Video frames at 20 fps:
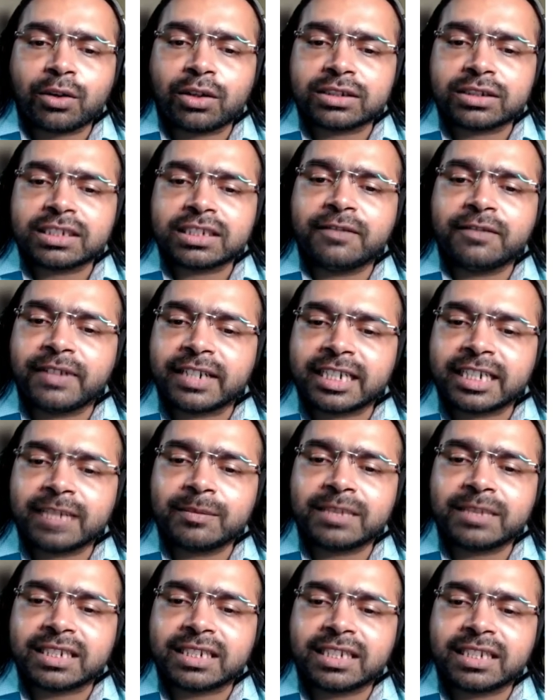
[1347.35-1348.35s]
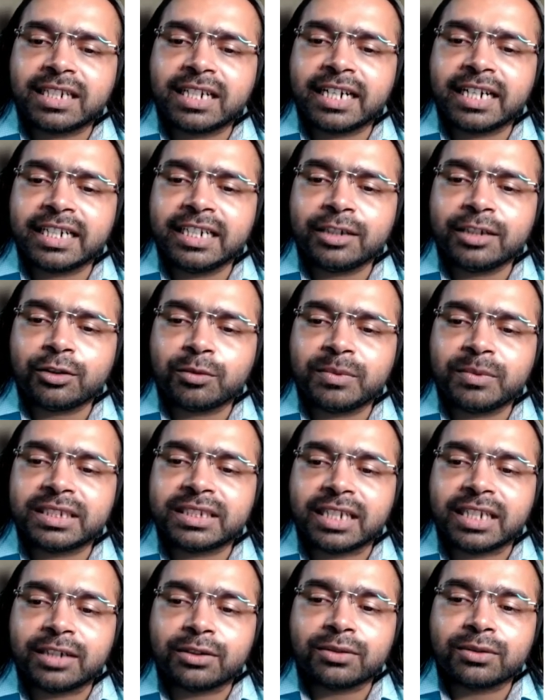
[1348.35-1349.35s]
causes the victim session ID to be
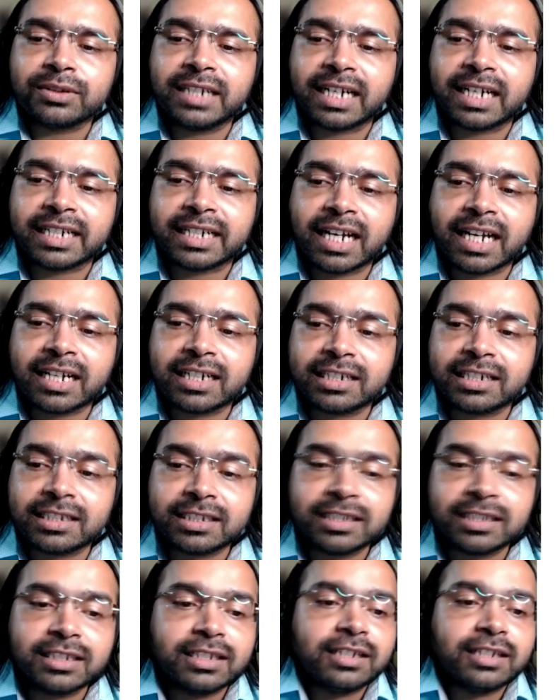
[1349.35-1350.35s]
sent to the attacker's